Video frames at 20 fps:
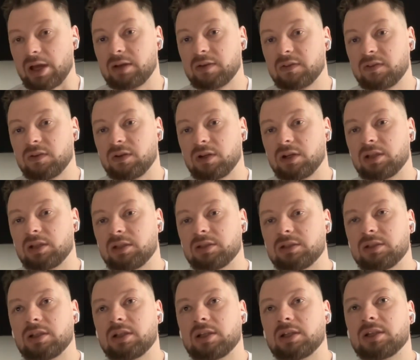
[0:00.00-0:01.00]

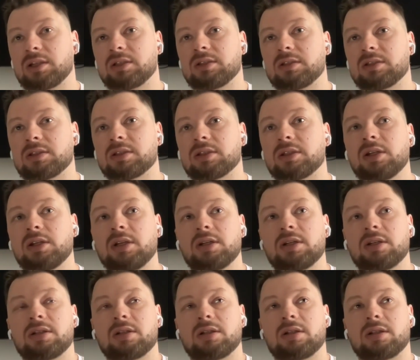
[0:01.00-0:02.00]
hackathon, and
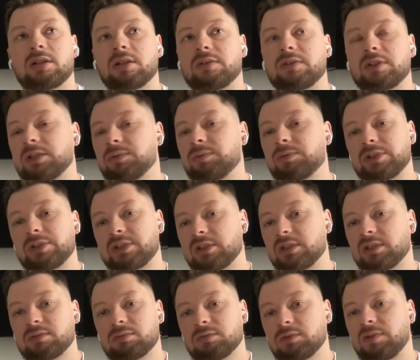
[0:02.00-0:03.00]
that was